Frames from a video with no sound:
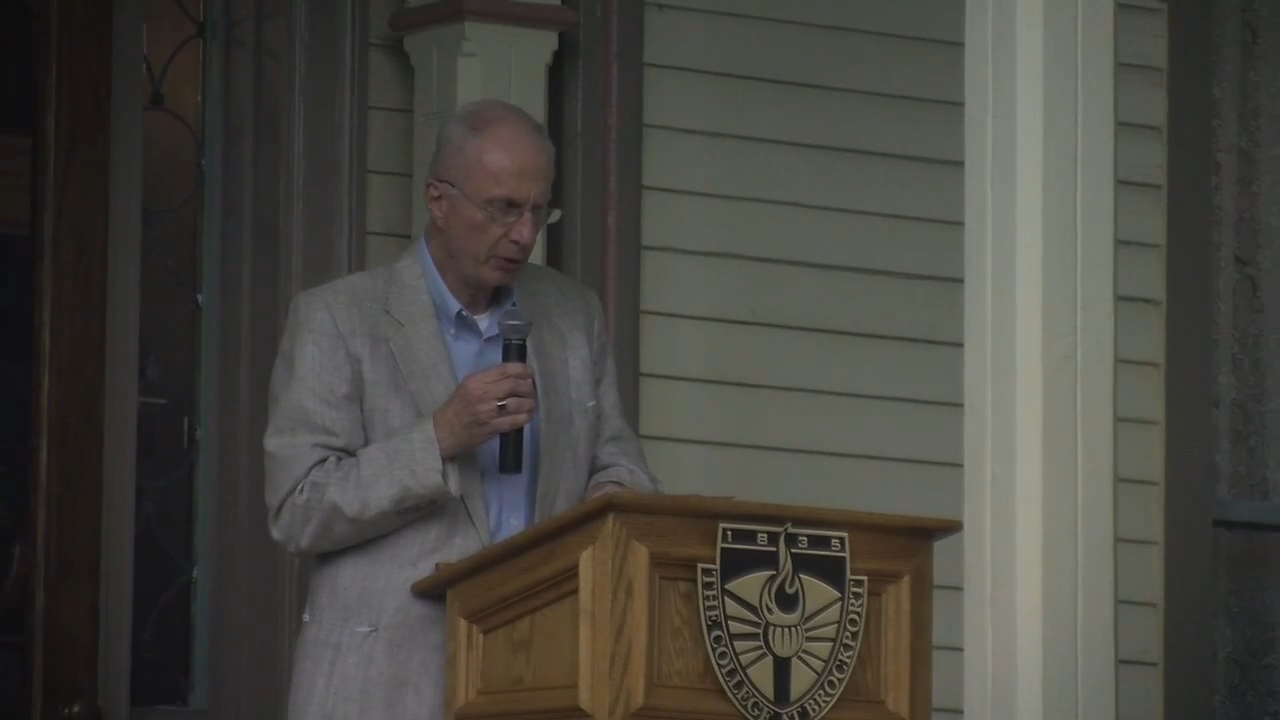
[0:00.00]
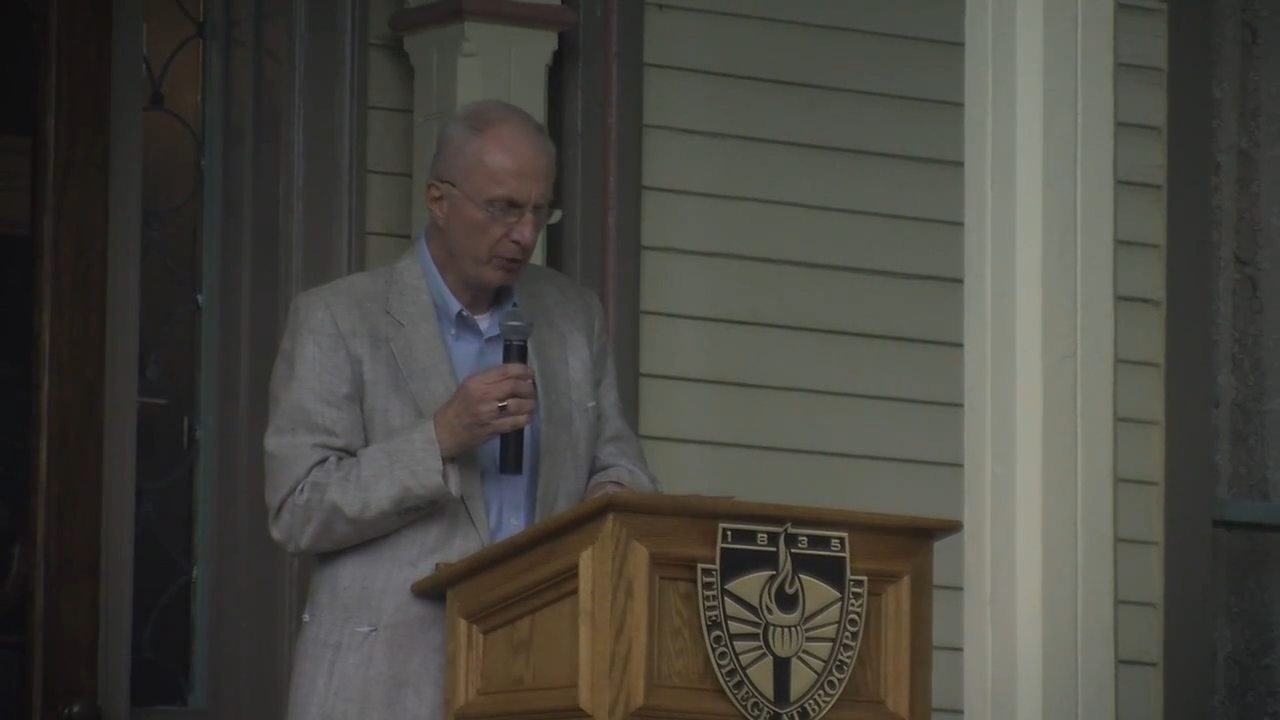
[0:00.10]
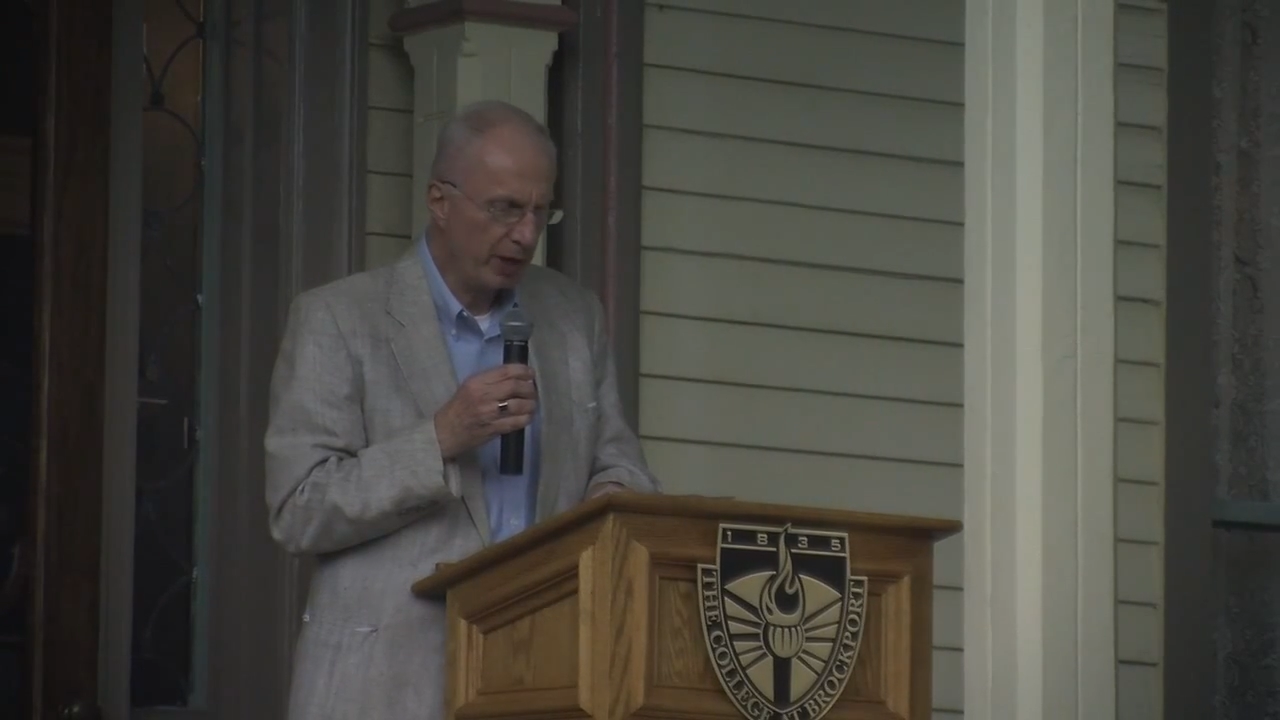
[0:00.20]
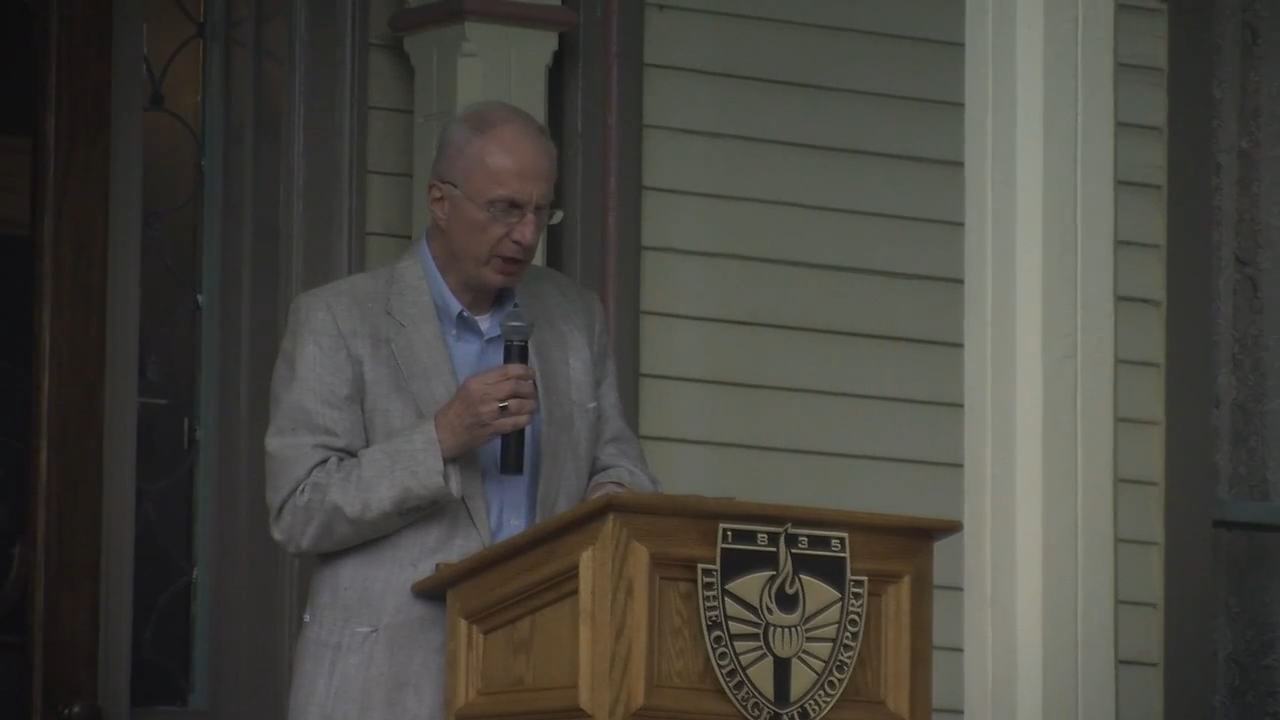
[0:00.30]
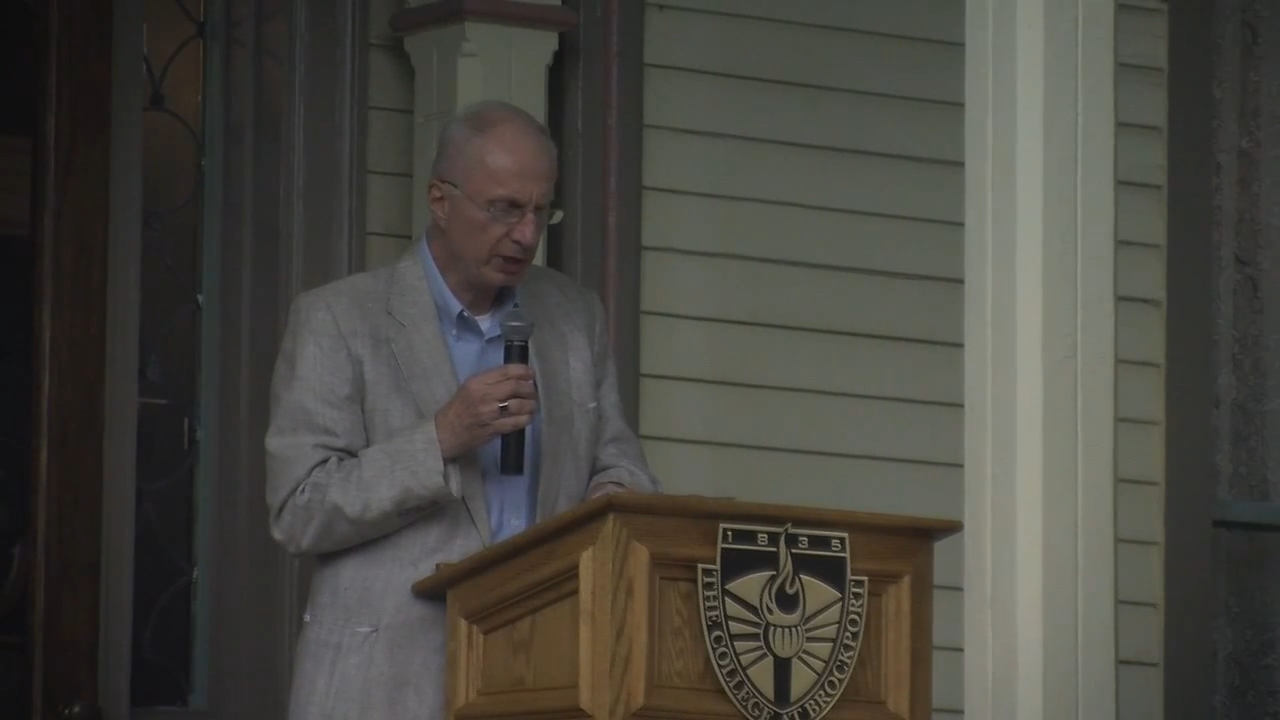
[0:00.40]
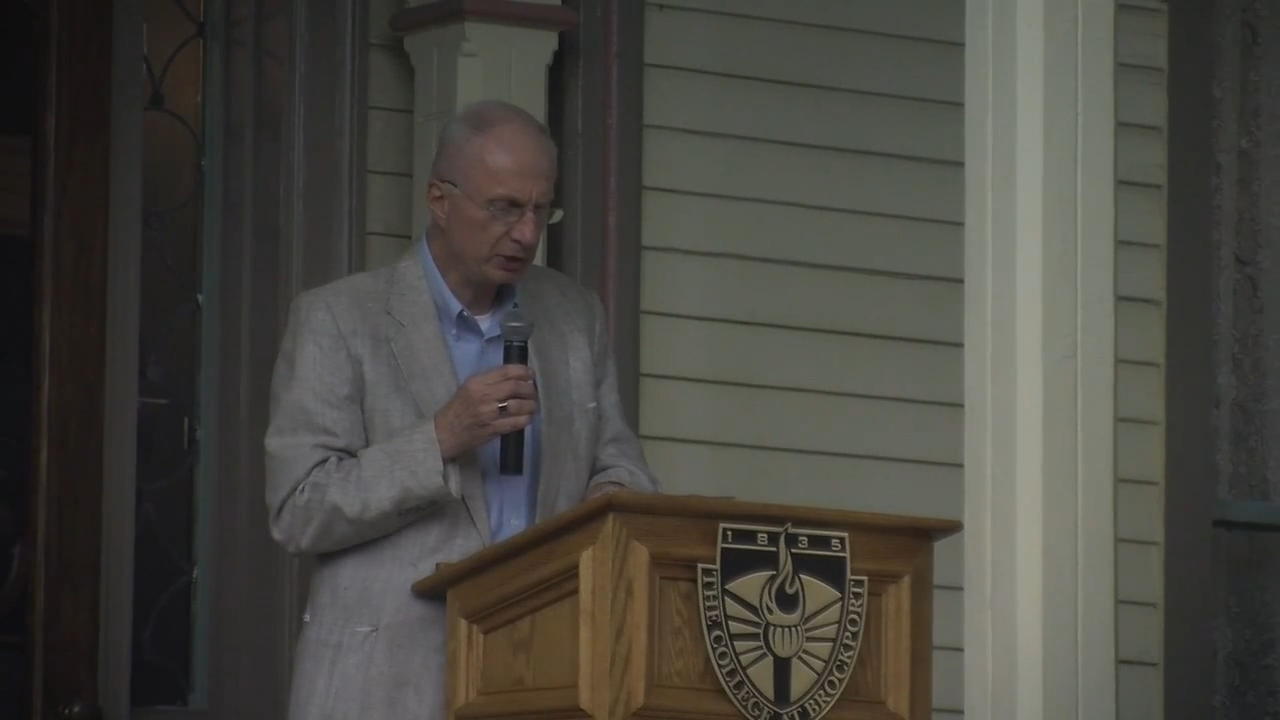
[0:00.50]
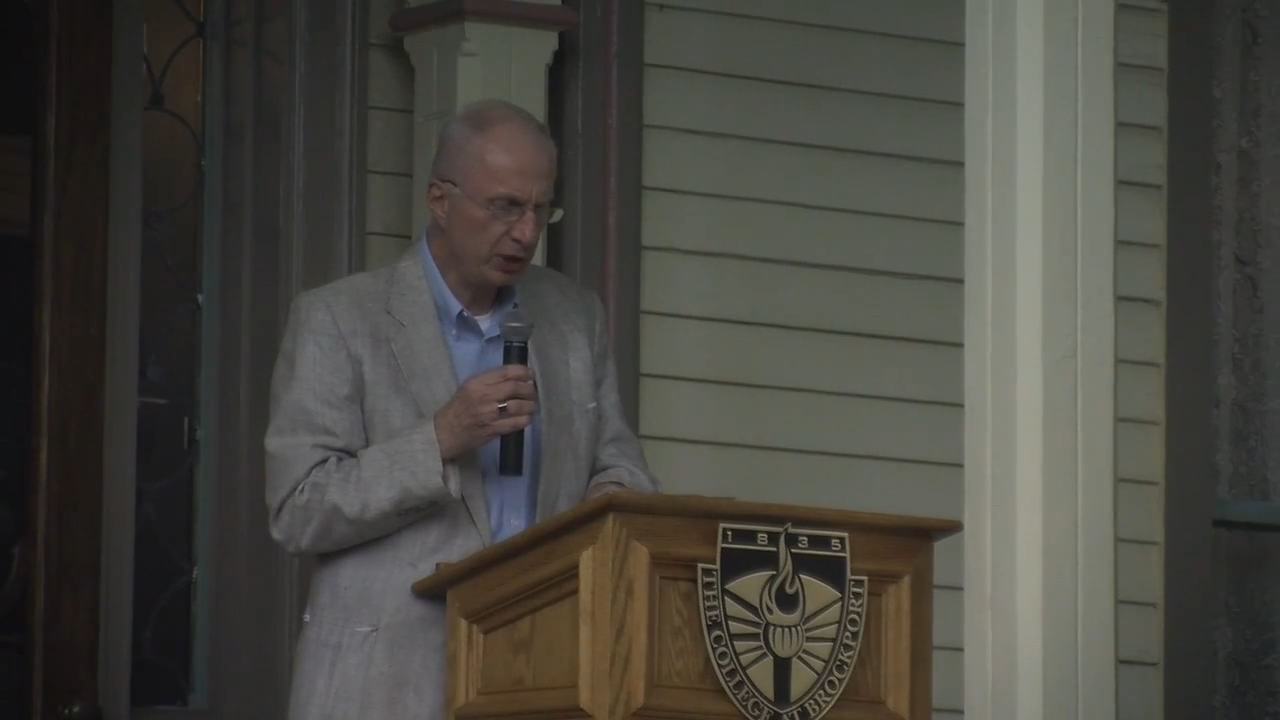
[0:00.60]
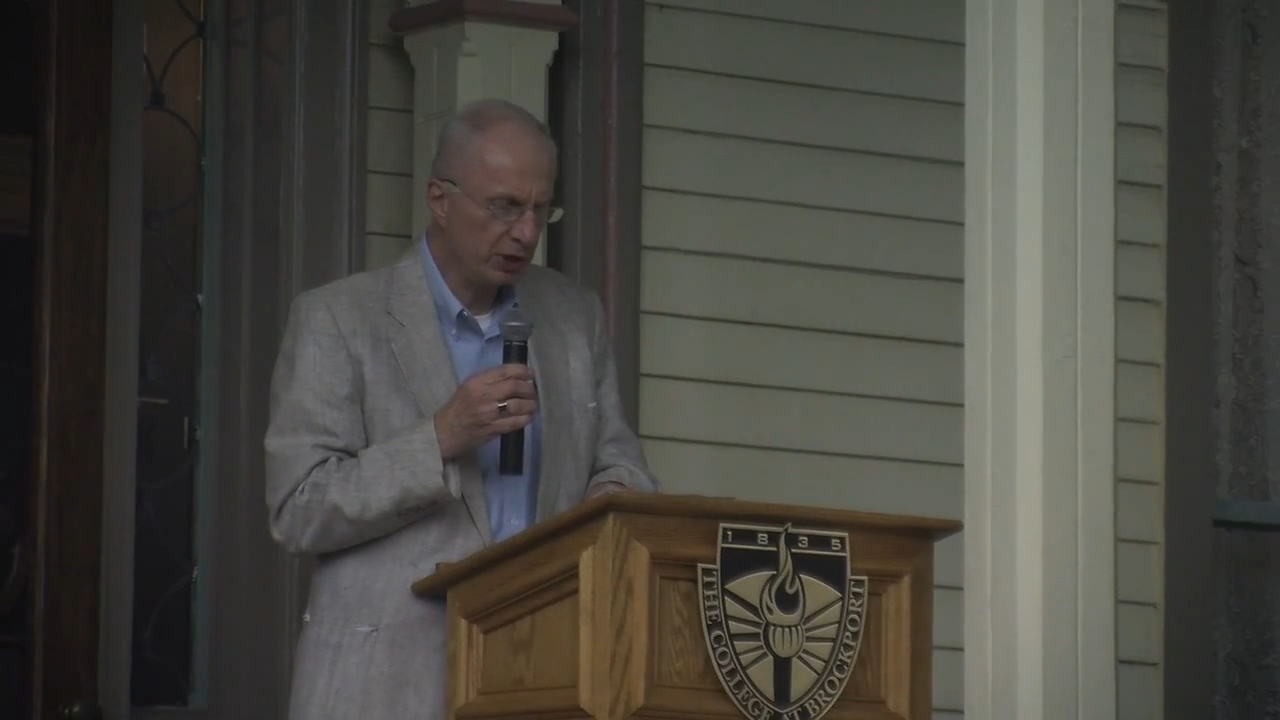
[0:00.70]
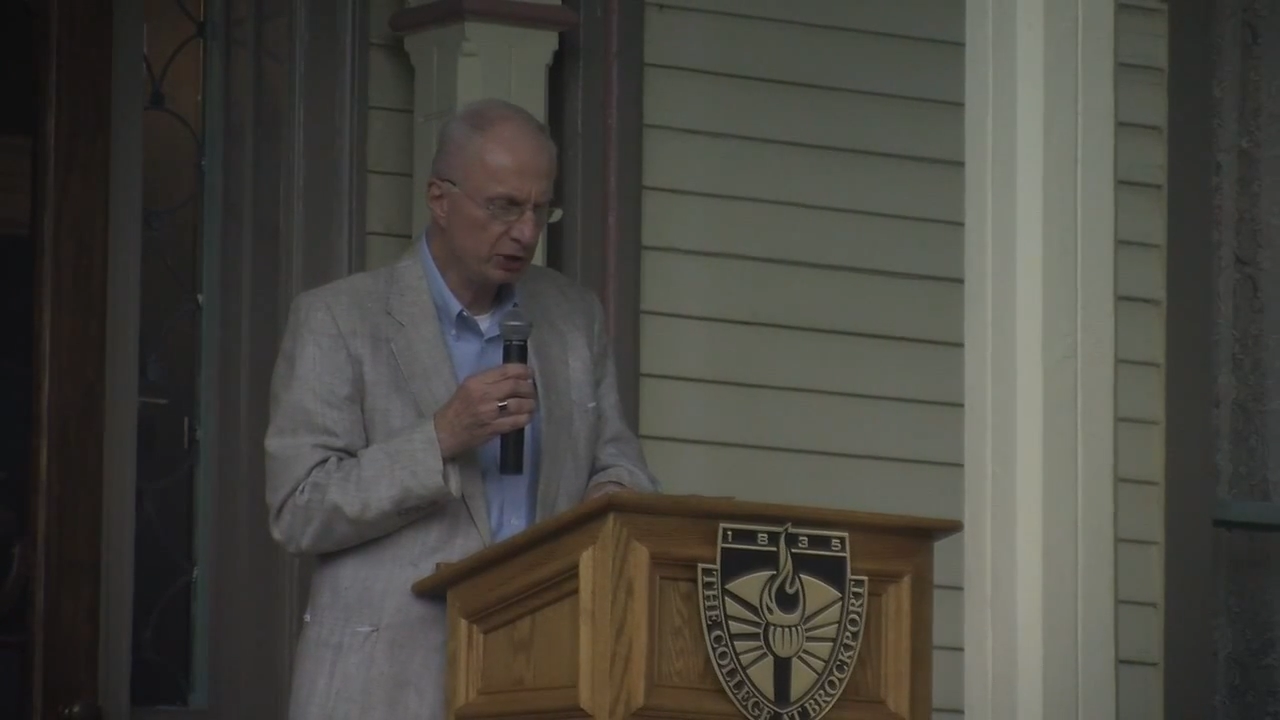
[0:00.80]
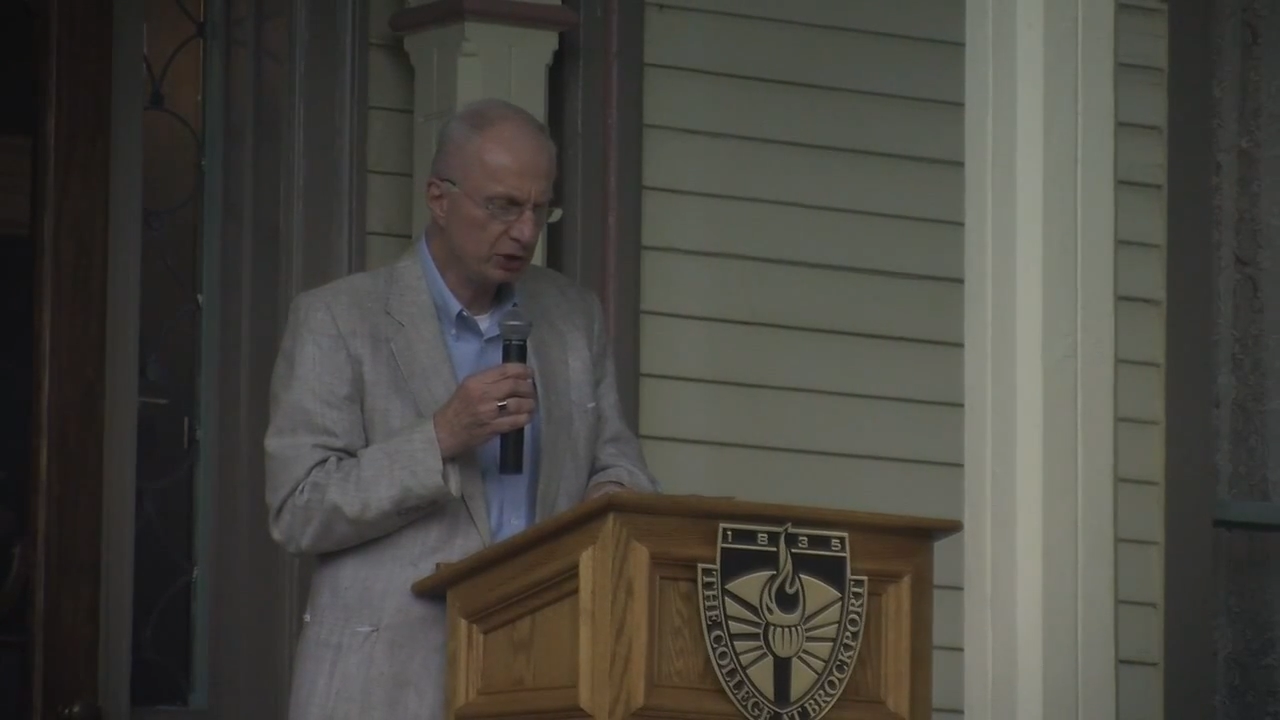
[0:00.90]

read us his